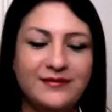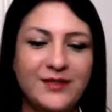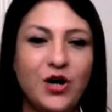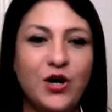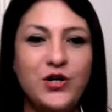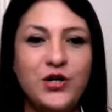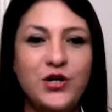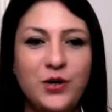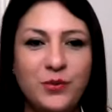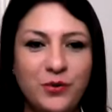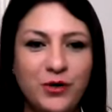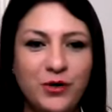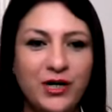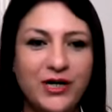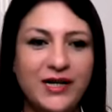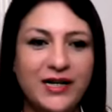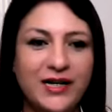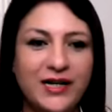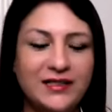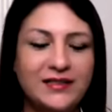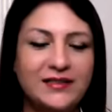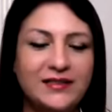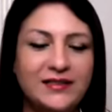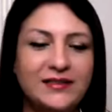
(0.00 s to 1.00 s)
or your
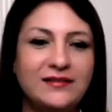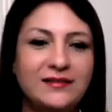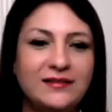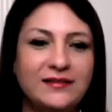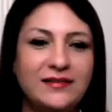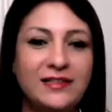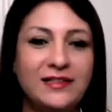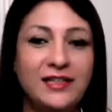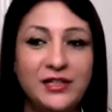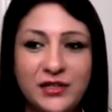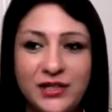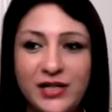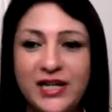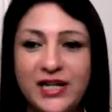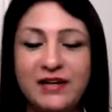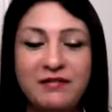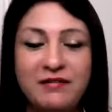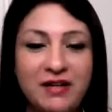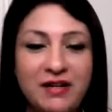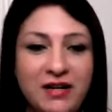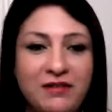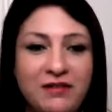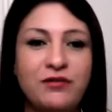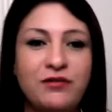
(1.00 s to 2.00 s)
product. Literally,
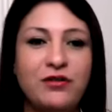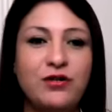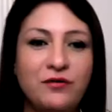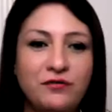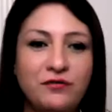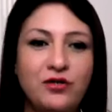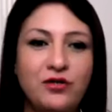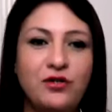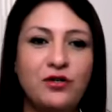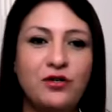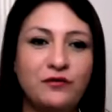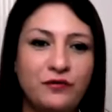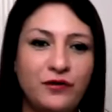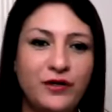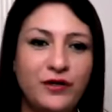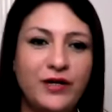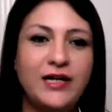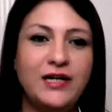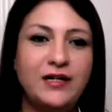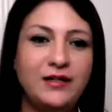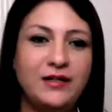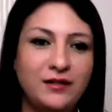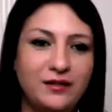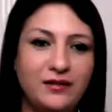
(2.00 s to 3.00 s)
even if you have to look for
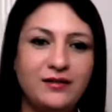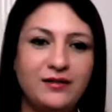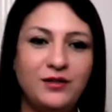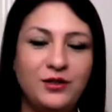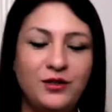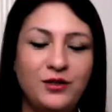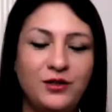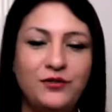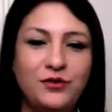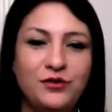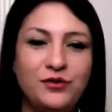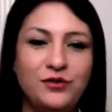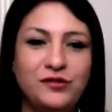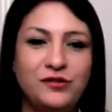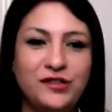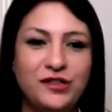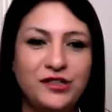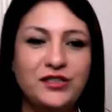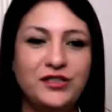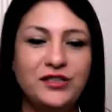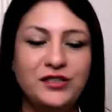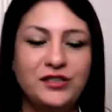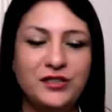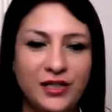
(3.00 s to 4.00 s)
it, you have to
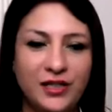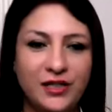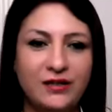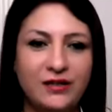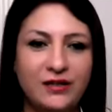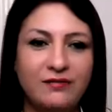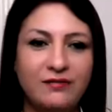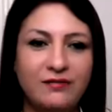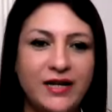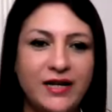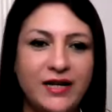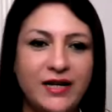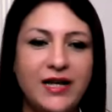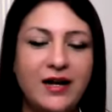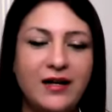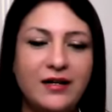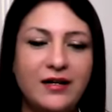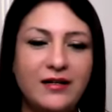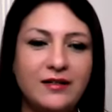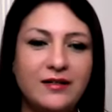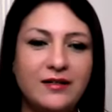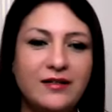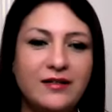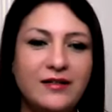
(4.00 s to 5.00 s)
search very
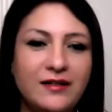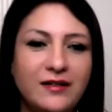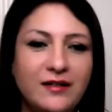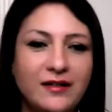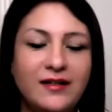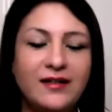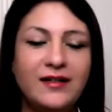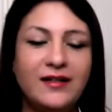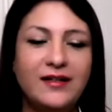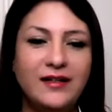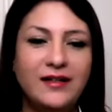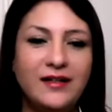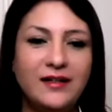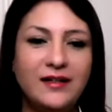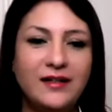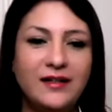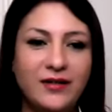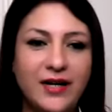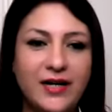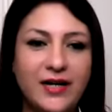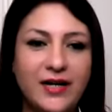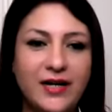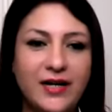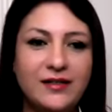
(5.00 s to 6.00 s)
hard,
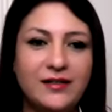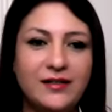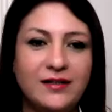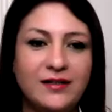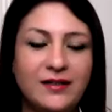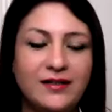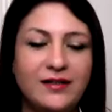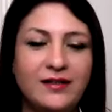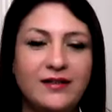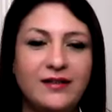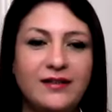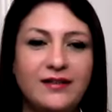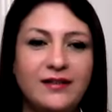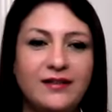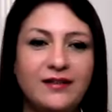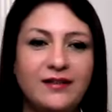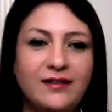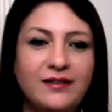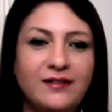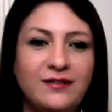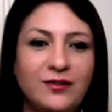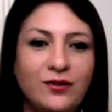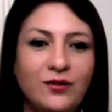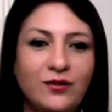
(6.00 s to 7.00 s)
right?
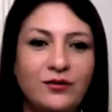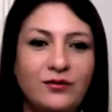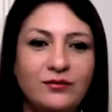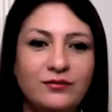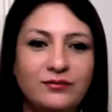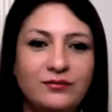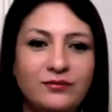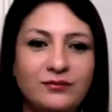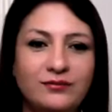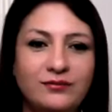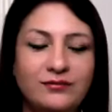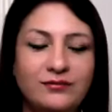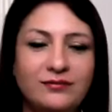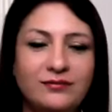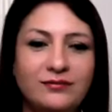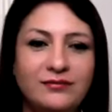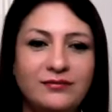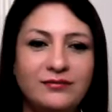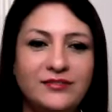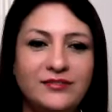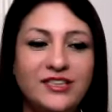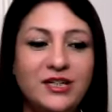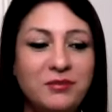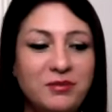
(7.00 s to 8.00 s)
So
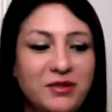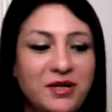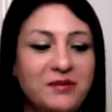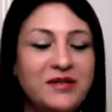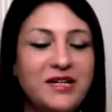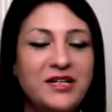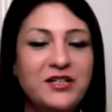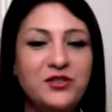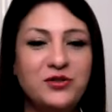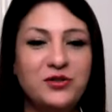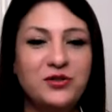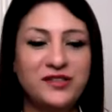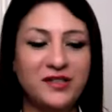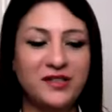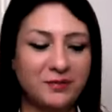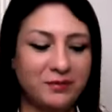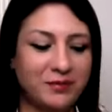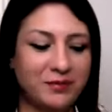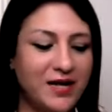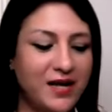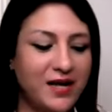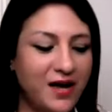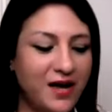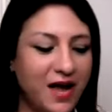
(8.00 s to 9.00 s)
sometimes that shows
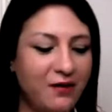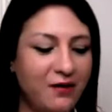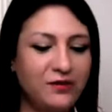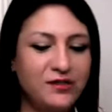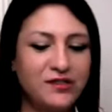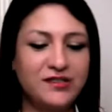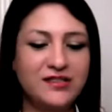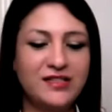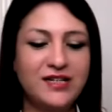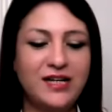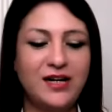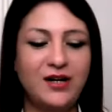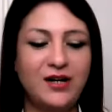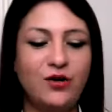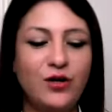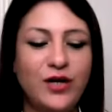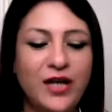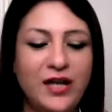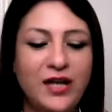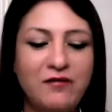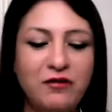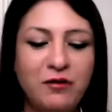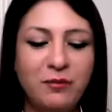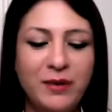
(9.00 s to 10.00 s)
up. I was
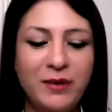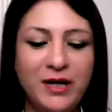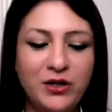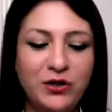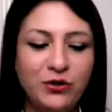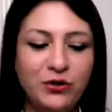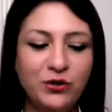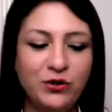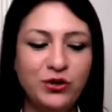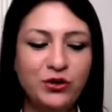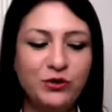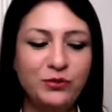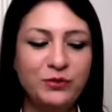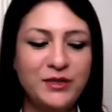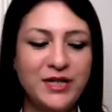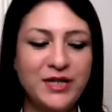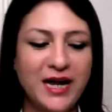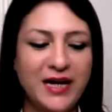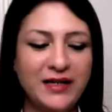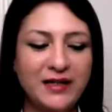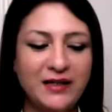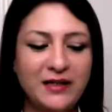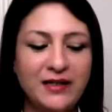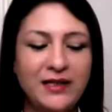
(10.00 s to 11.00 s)
looking for my YouTube
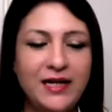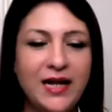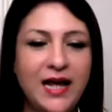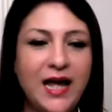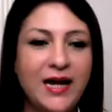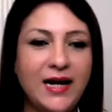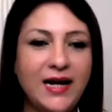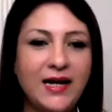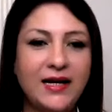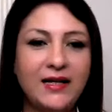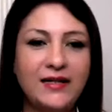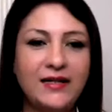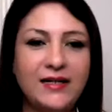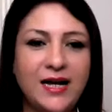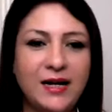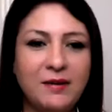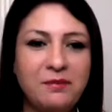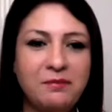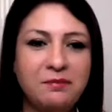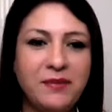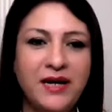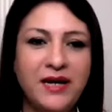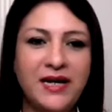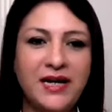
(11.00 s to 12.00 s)
channel and I
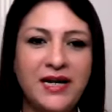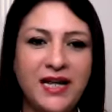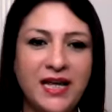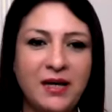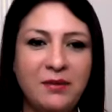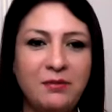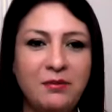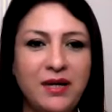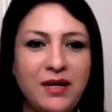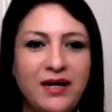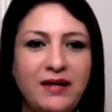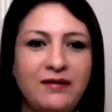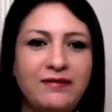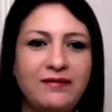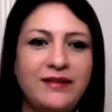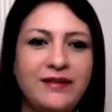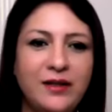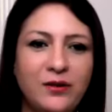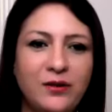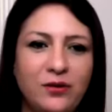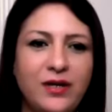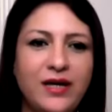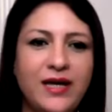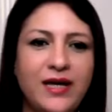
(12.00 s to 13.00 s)
typed my name and I was
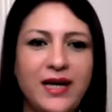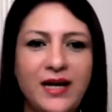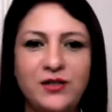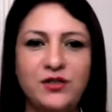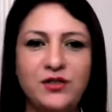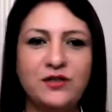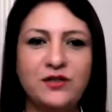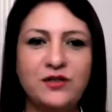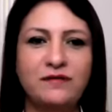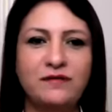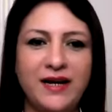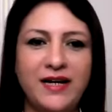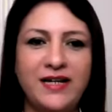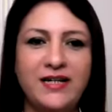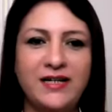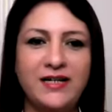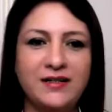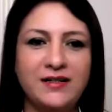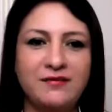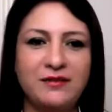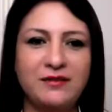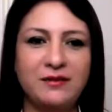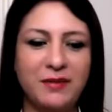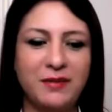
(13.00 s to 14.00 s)
like, okay, I should find
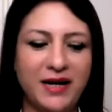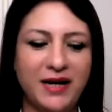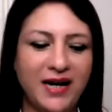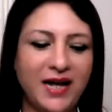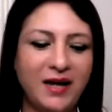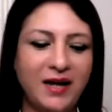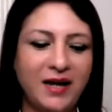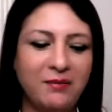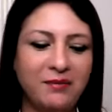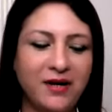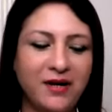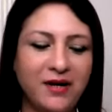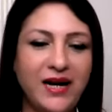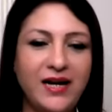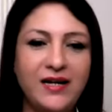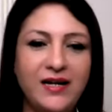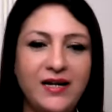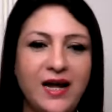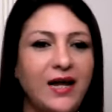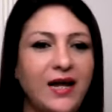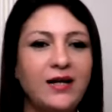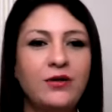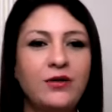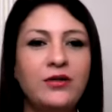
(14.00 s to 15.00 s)
it with my name, right?
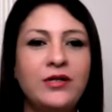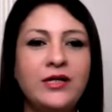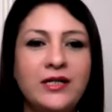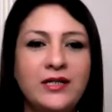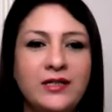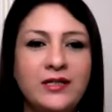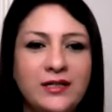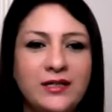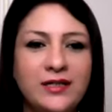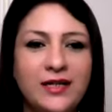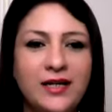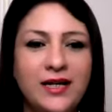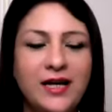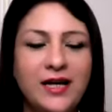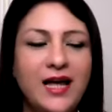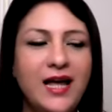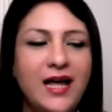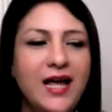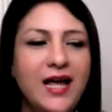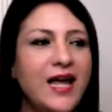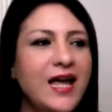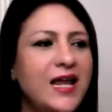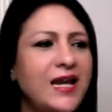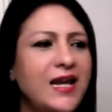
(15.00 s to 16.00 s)
I couldn't.
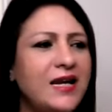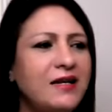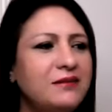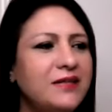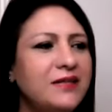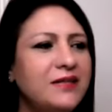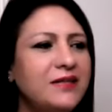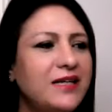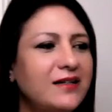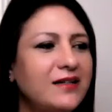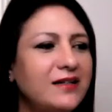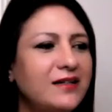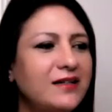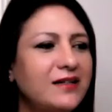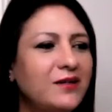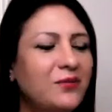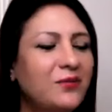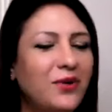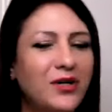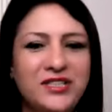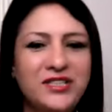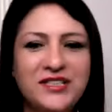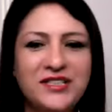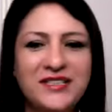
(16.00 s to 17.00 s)
And I'm like,
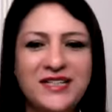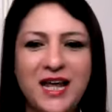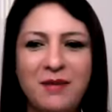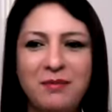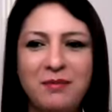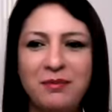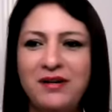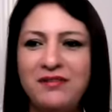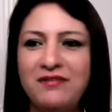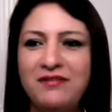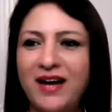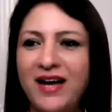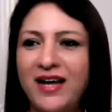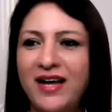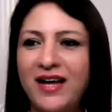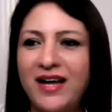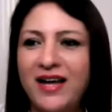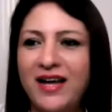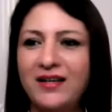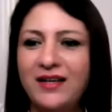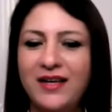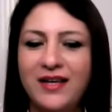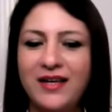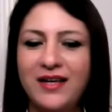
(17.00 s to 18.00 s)
what just happened?
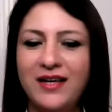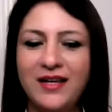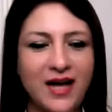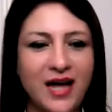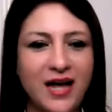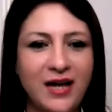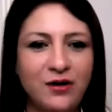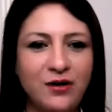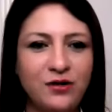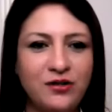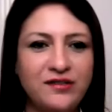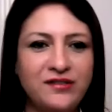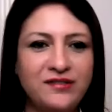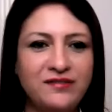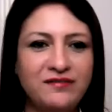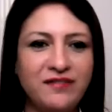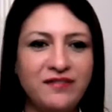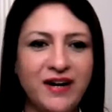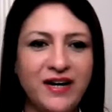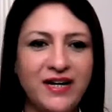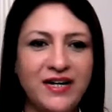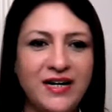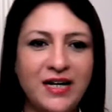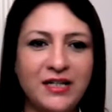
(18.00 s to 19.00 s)
Why? I could
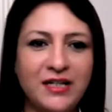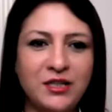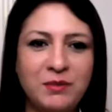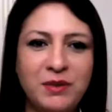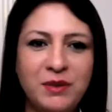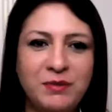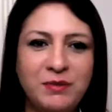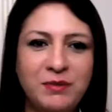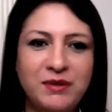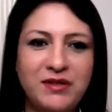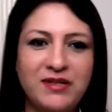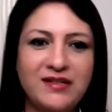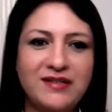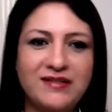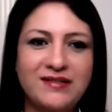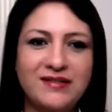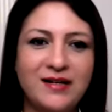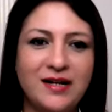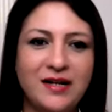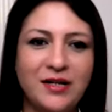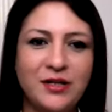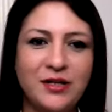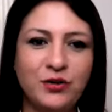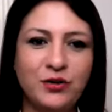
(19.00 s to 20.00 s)
find other people's
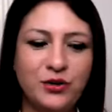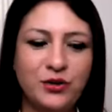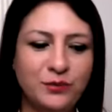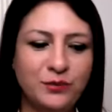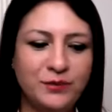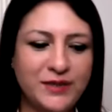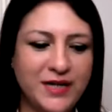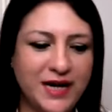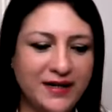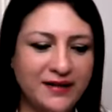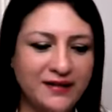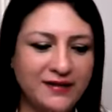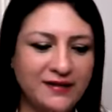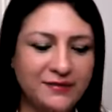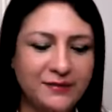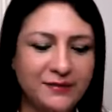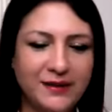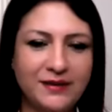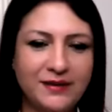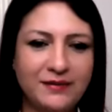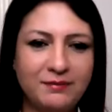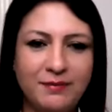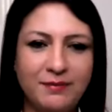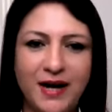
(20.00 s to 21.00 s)
YouTube channels,
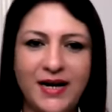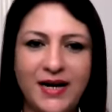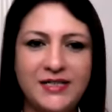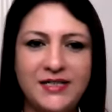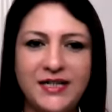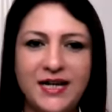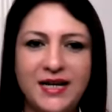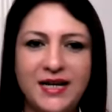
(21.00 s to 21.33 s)
but my